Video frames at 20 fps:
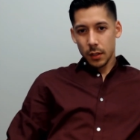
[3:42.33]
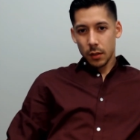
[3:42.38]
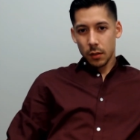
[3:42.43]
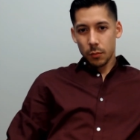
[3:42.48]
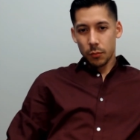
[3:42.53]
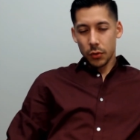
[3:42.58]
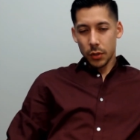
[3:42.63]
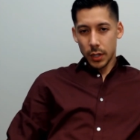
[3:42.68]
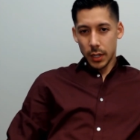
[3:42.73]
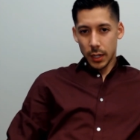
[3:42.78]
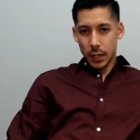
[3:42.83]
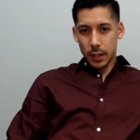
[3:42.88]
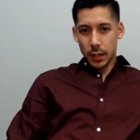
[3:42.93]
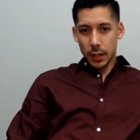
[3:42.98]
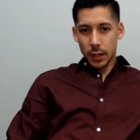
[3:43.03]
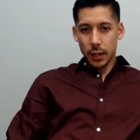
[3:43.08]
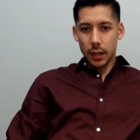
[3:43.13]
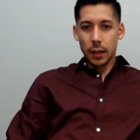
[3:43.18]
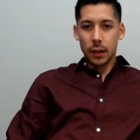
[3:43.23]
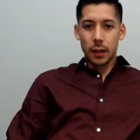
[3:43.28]

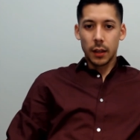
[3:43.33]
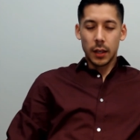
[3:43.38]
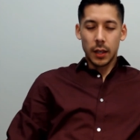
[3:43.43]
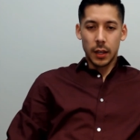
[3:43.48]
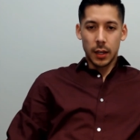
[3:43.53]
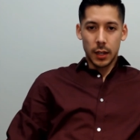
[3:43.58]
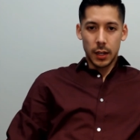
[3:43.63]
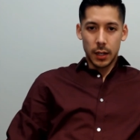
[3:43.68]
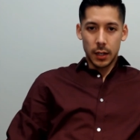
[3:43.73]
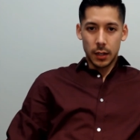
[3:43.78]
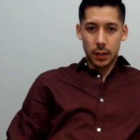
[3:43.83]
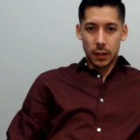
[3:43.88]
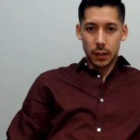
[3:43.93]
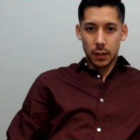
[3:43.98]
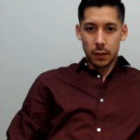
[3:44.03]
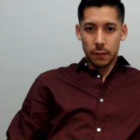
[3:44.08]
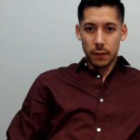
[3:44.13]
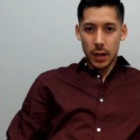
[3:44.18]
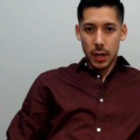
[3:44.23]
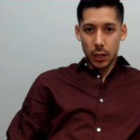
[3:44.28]
predicting, and
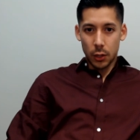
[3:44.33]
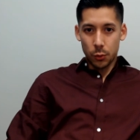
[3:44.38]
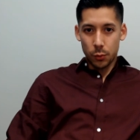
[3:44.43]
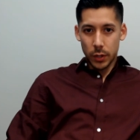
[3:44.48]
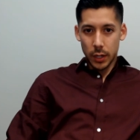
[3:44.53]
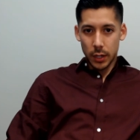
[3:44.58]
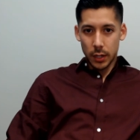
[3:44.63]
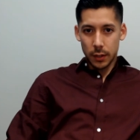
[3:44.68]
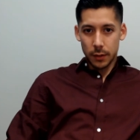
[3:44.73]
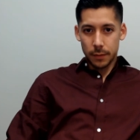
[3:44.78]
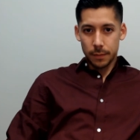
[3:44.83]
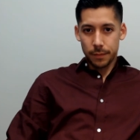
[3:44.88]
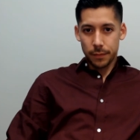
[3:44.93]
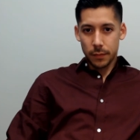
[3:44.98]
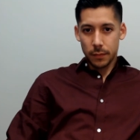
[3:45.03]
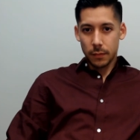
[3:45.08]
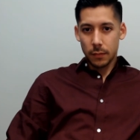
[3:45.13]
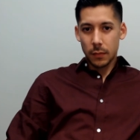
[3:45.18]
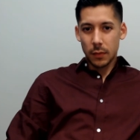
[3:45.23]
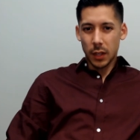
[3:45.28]
evaluating,
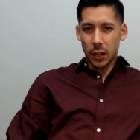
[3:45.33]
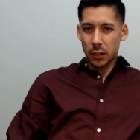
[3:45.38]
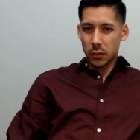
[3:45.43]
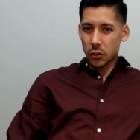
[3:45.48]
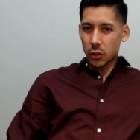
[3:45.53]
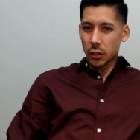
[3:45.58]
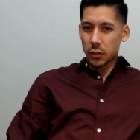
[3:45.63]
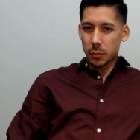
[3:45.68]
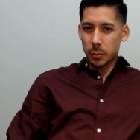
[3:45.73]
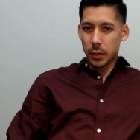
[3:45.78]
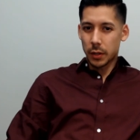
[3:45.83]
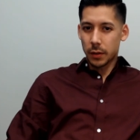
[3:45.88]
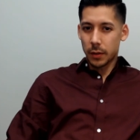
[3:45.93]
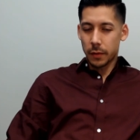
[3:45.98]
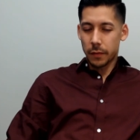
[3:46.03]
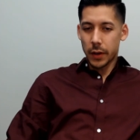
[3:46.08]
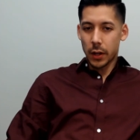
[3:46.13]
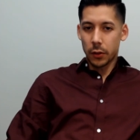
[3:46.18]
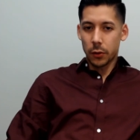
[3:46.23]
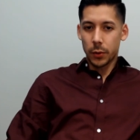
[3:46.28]
like judgment,
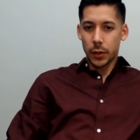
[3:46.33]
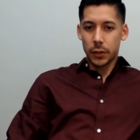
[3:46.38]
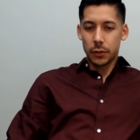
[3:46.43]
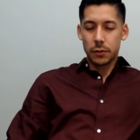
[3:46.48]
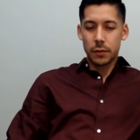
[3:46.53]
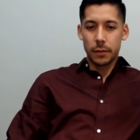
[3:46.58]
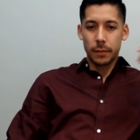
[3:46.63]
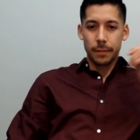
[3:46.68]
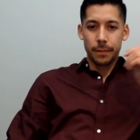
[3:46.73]
evaluation.